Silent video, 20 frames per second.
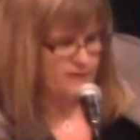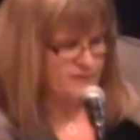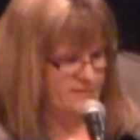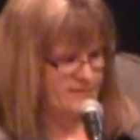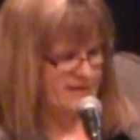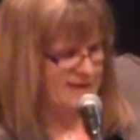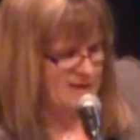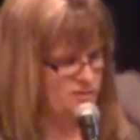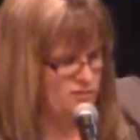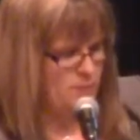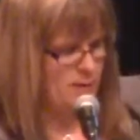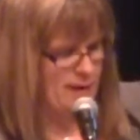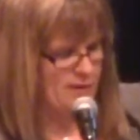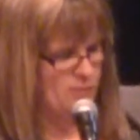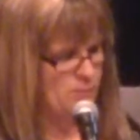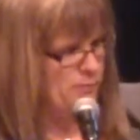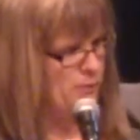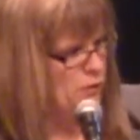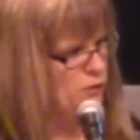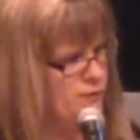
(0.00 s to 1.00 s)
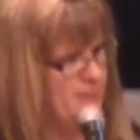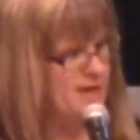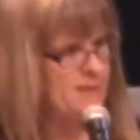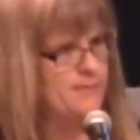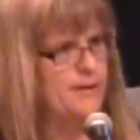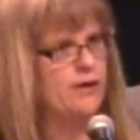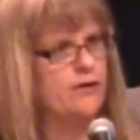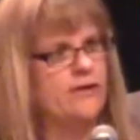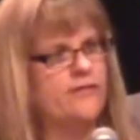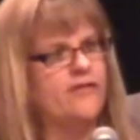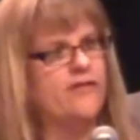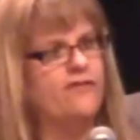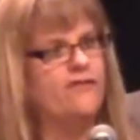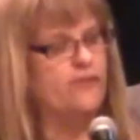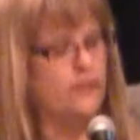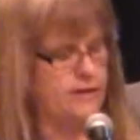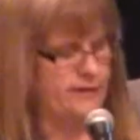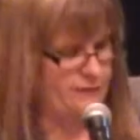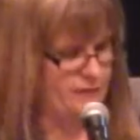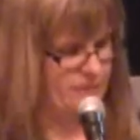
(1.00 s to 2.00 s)
stage by the podium, or at the
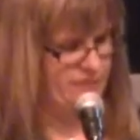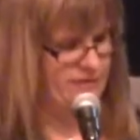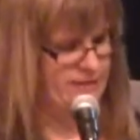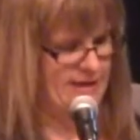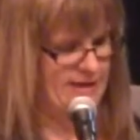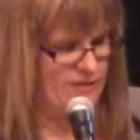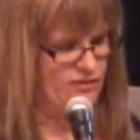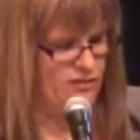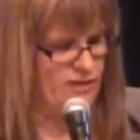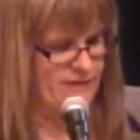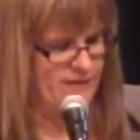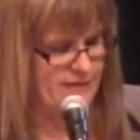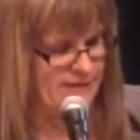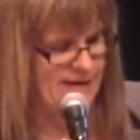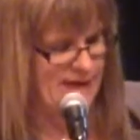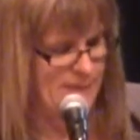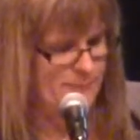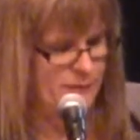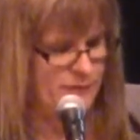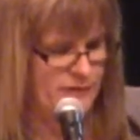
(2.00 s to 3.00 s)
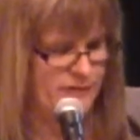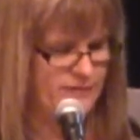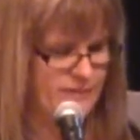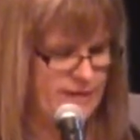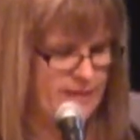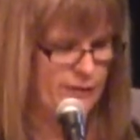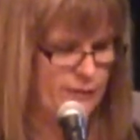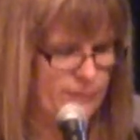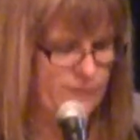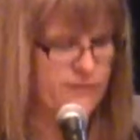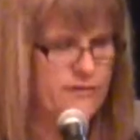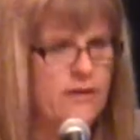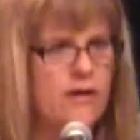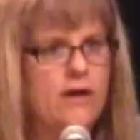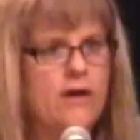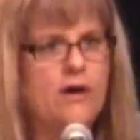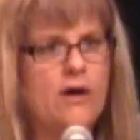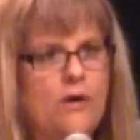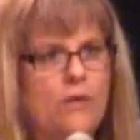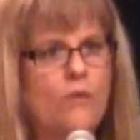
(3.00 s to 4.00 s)
foot of the stage, at the top of the stairs.
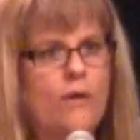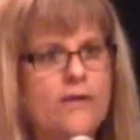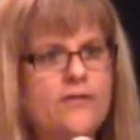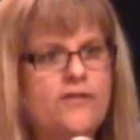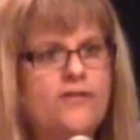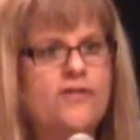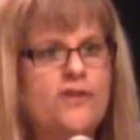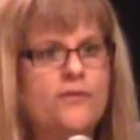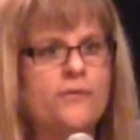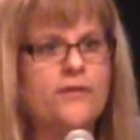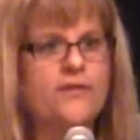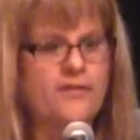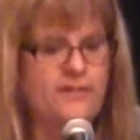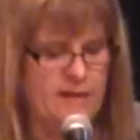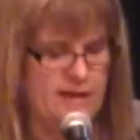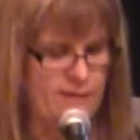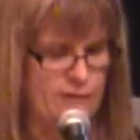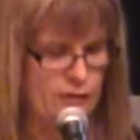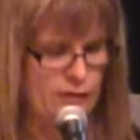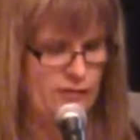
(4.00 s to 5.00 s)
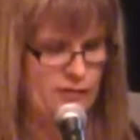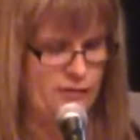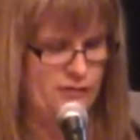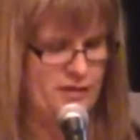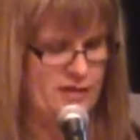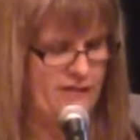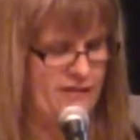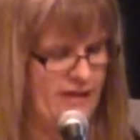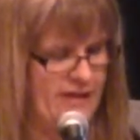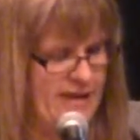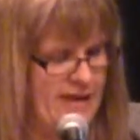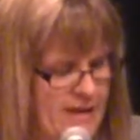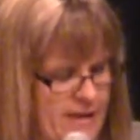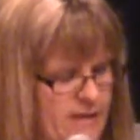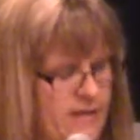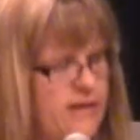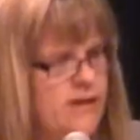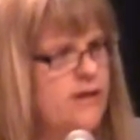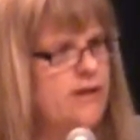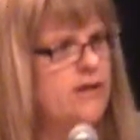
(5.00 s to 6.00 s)
Once you receive your certificate,